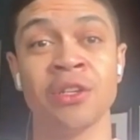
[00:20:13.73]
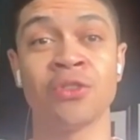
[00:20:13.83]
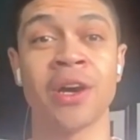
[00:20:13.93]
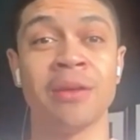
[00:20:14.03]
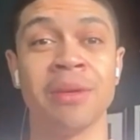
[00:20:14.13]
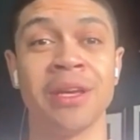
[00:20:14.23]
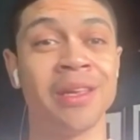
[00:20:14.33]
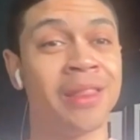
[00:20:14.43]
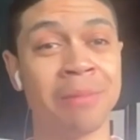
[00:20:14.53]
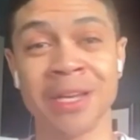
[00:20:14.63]
to try to
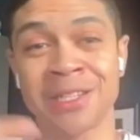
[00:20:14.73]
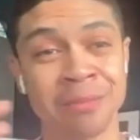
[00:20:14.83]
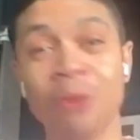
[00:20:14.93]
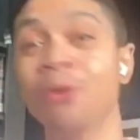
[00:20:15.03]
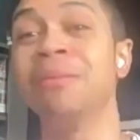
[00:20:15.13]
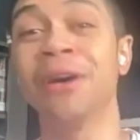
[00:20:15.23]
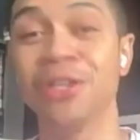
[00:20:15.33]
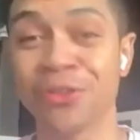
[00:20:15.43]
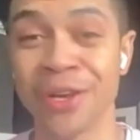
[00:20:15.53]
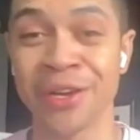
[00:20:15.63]
be the best
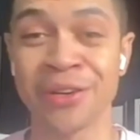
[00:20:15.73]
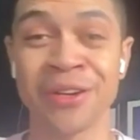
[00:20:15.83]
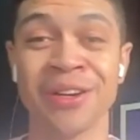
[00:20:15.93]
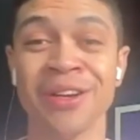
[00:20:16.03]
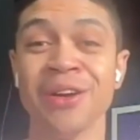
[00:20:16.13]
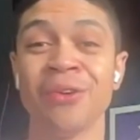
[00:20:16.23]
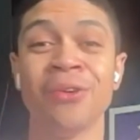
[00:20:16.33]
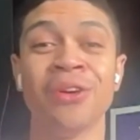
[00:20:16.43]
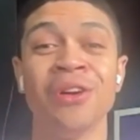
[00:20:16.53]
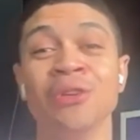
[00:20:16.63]
Pokemon trainer
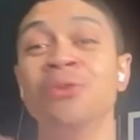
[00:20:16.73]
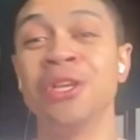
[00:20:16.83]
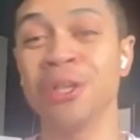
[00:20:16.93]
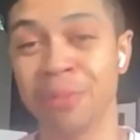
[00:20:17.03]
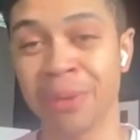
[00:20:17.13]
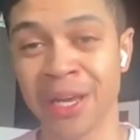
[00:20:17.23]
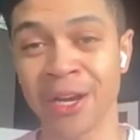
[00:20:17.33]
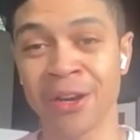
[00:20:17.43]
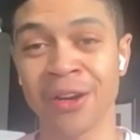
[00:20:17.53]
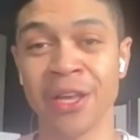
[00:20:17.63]
or Yu-Gi-Oh
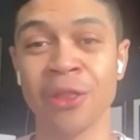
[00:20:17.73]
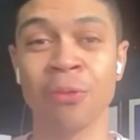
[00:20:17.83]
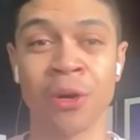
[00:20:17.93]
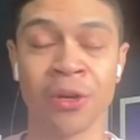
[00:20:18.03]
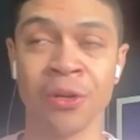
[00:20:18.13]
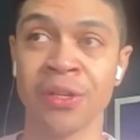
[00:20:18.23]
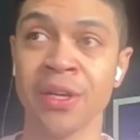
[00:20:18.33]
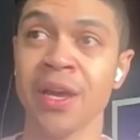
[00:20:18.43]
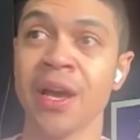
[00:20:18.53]
player in the world.